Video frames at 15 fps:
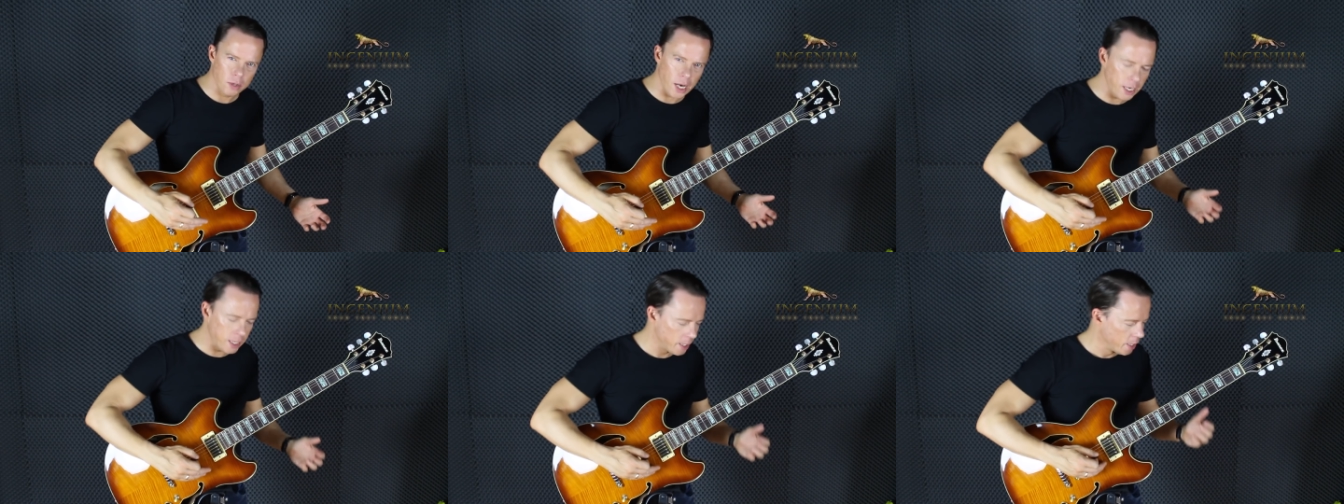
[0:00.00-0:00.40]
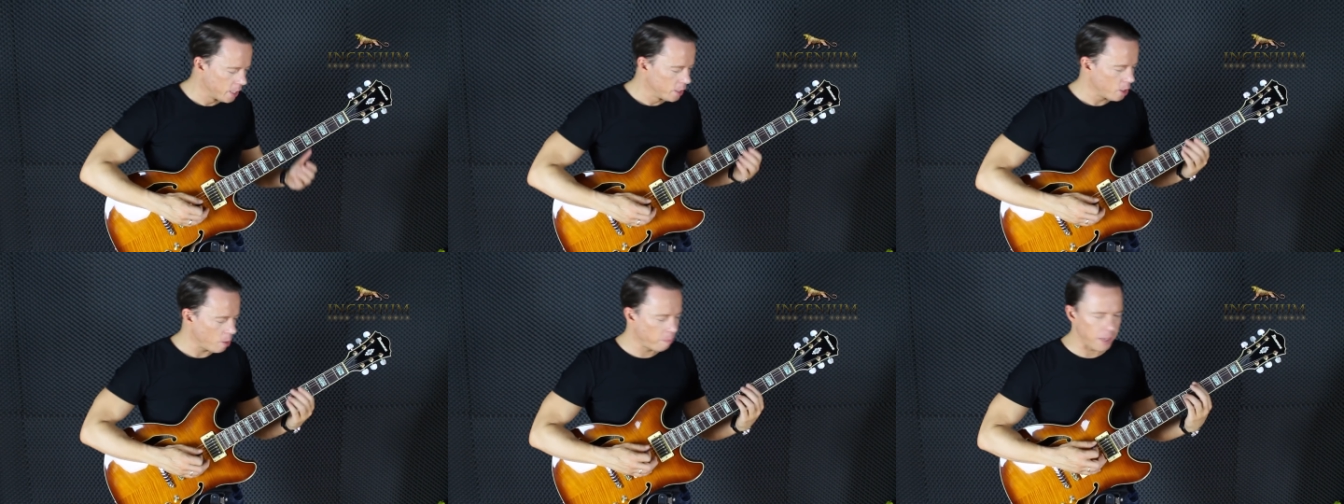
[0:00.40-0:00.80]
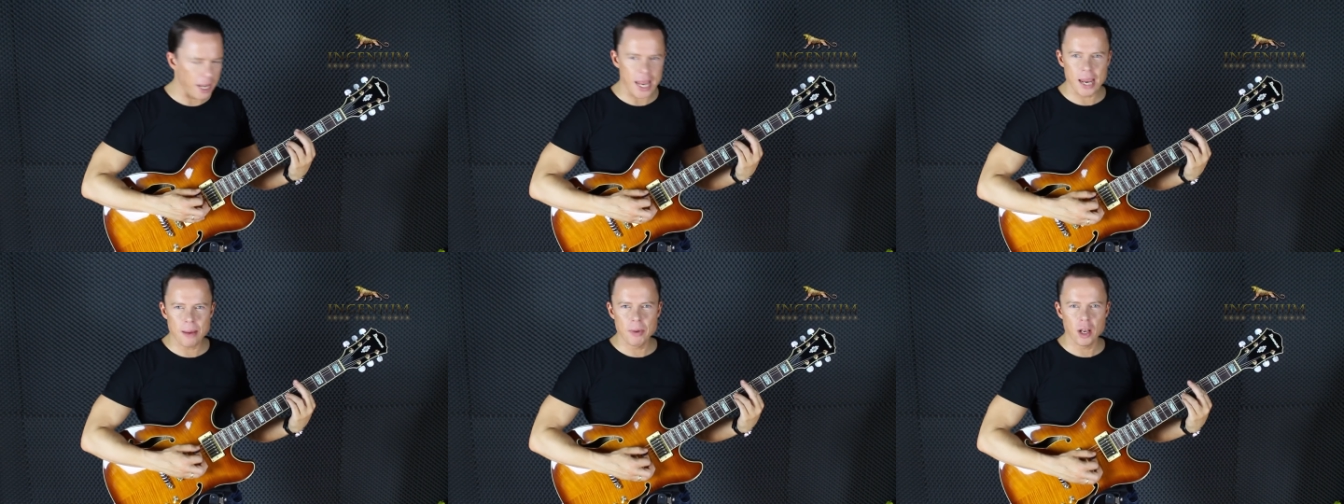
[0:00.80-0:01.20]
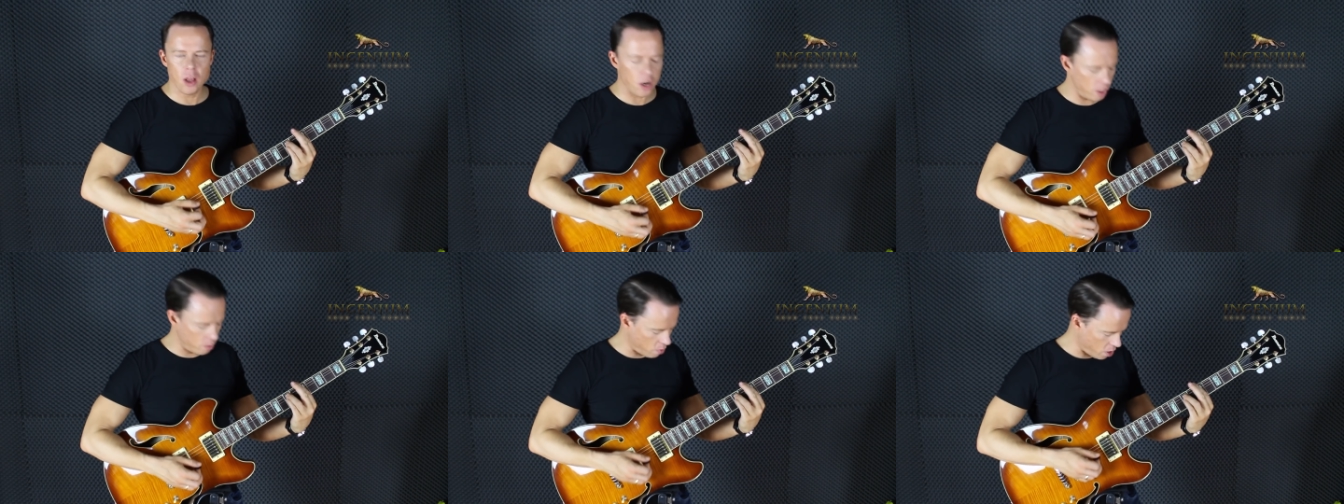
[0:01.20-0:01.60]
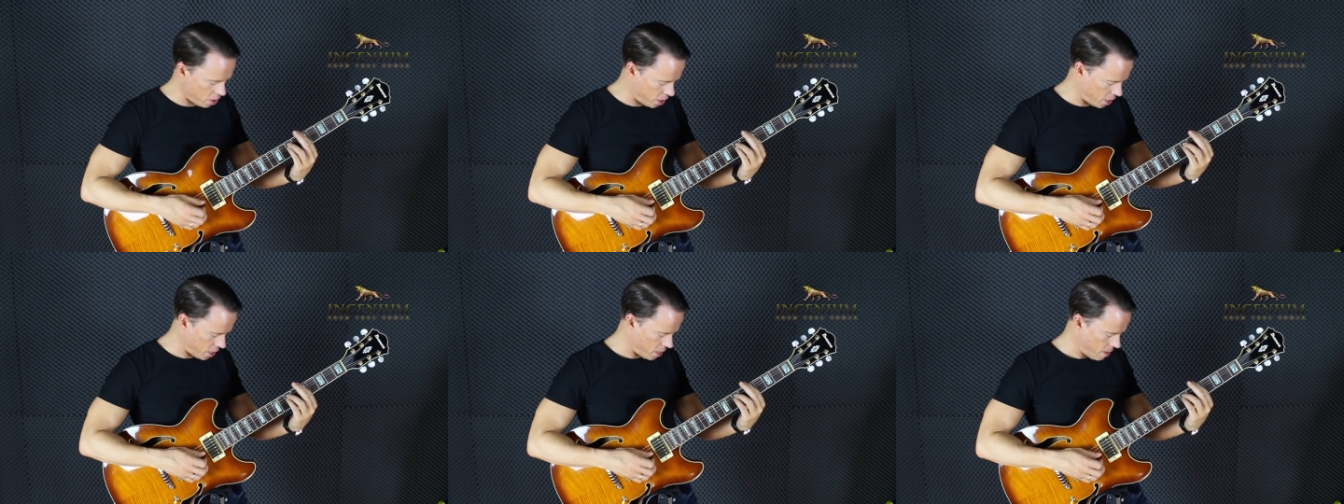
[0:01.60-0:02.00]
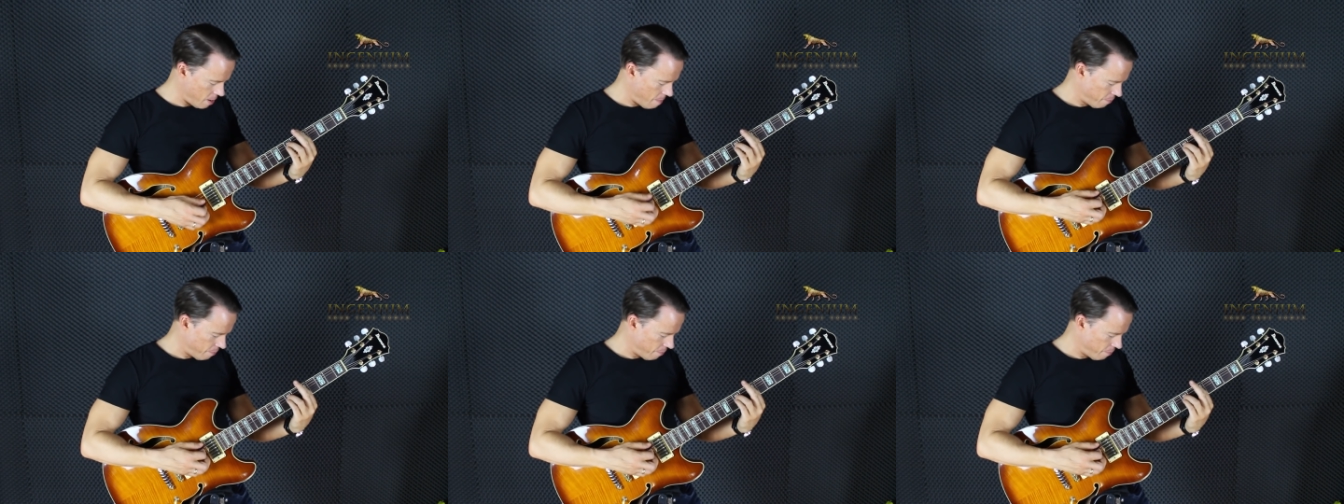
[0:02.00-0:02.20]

right? You're playing melodic rock here.